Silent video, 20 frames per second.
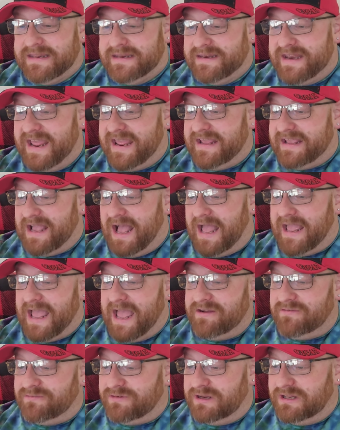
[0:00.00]
Nate Guy,
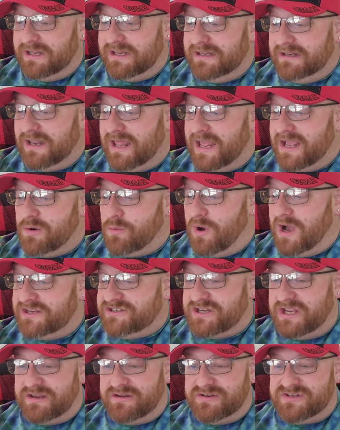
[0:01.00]
I really like
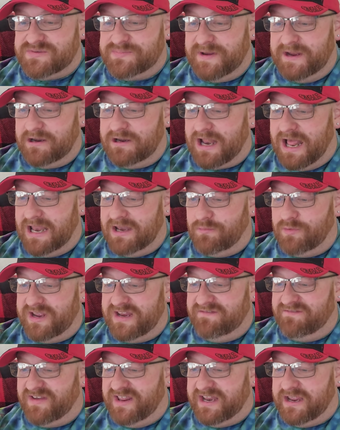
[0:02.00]
watching your Spirit
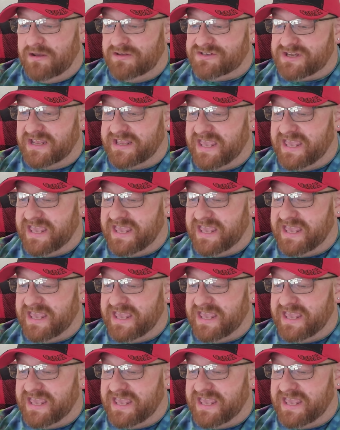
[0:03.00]
Halloween videos.